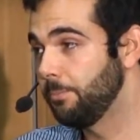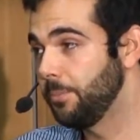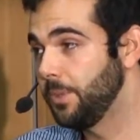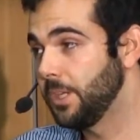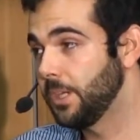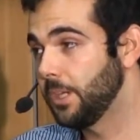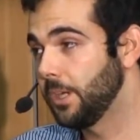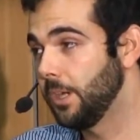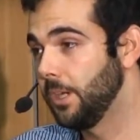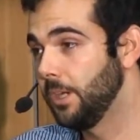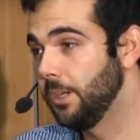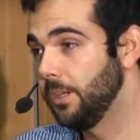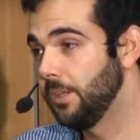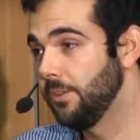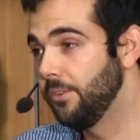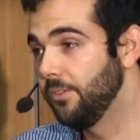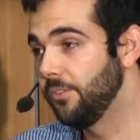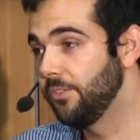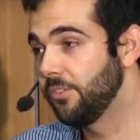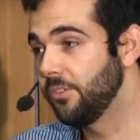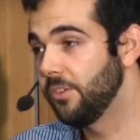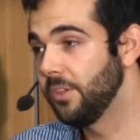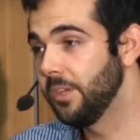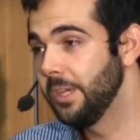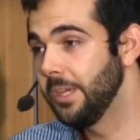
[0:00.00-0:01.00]

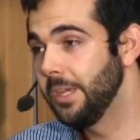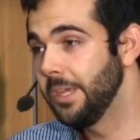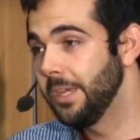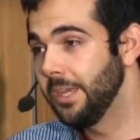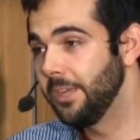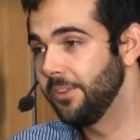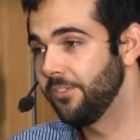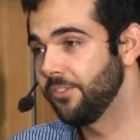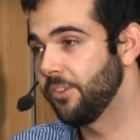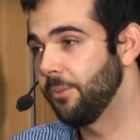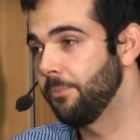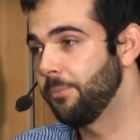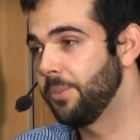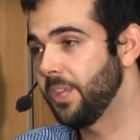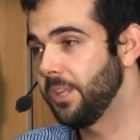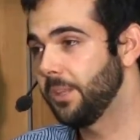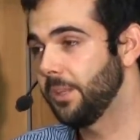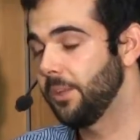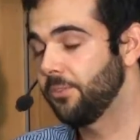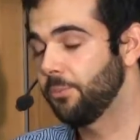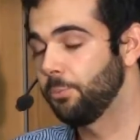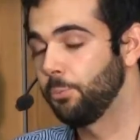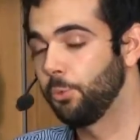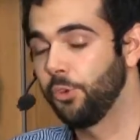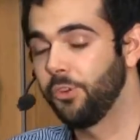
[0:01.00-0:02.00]
because it's something
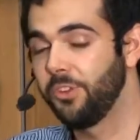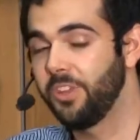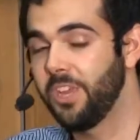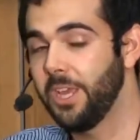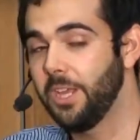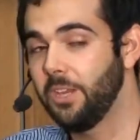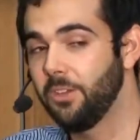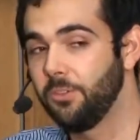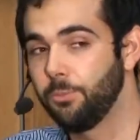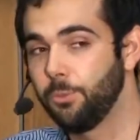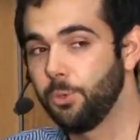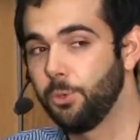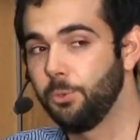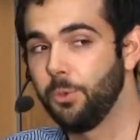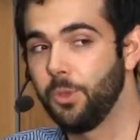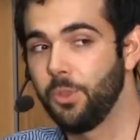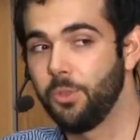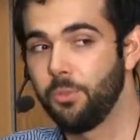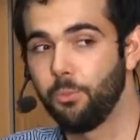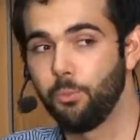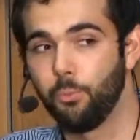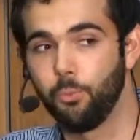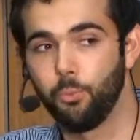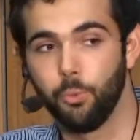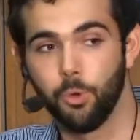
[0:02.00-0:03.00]
that's more tangible with